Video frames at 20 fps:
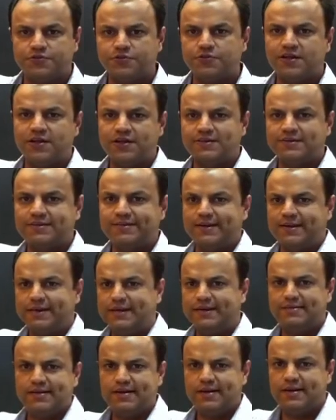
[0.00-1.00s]
so that it's
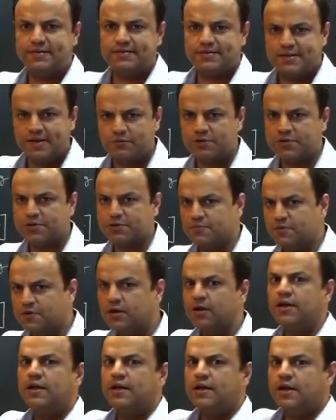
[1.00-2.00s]
easily distinguishable.
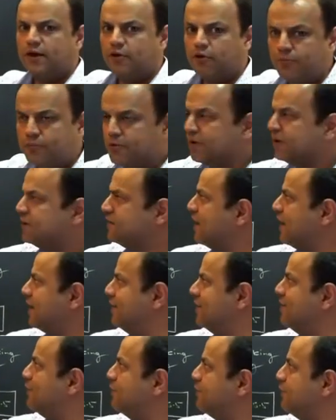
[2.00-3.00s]
I hope you can
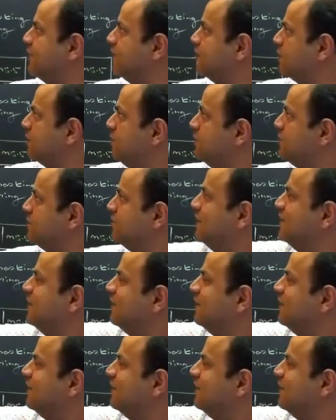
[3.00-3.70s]
identify the colors.